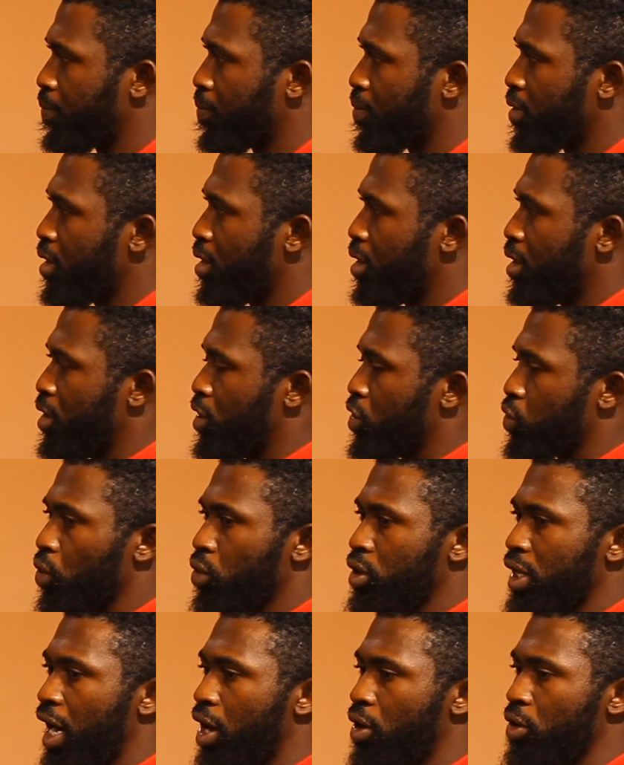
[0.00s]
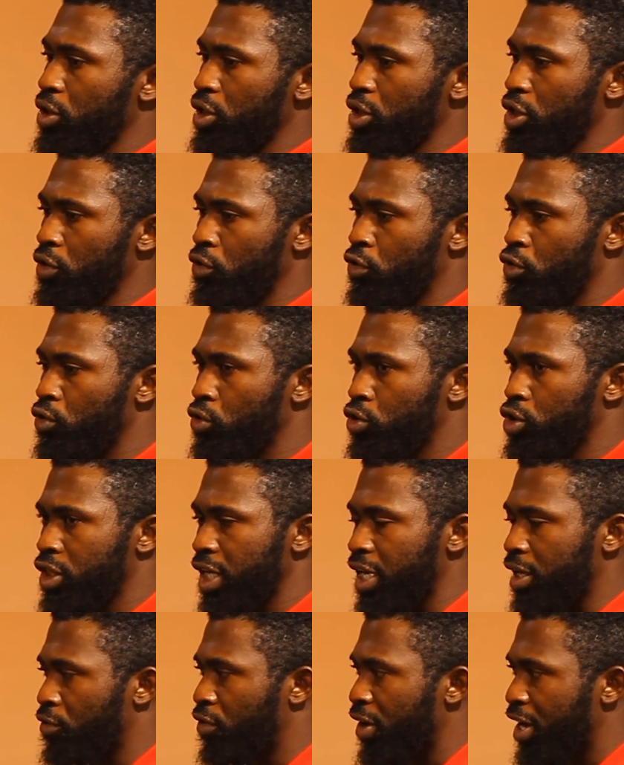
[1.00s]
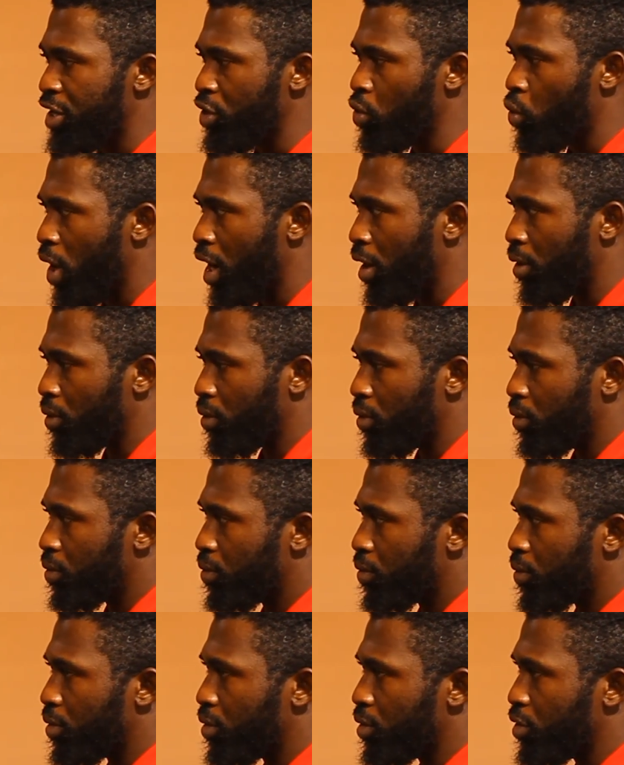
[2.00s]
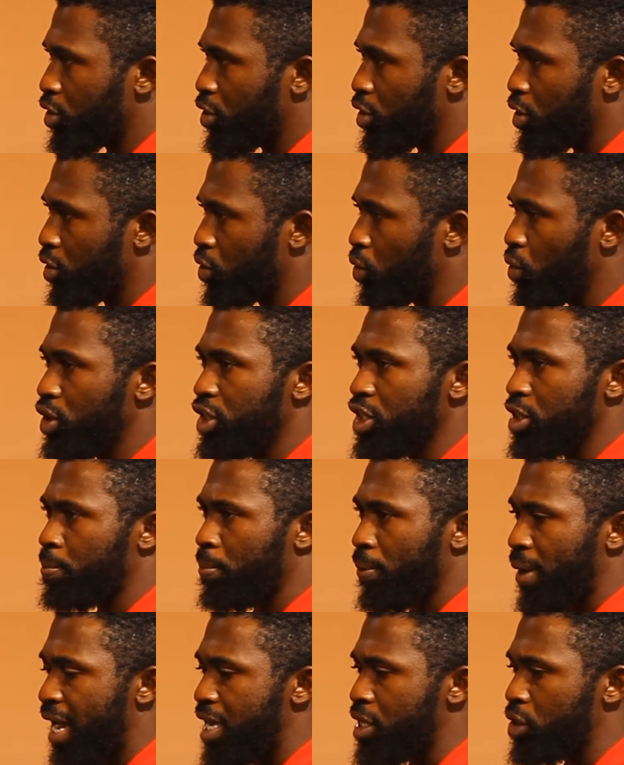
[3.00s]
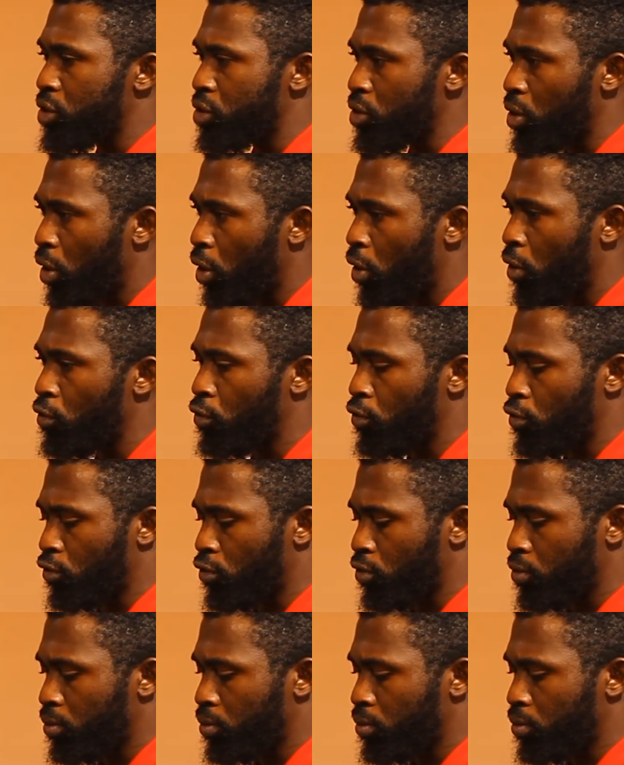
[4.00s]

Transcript: Now. So now, if you check very well, you know, this price of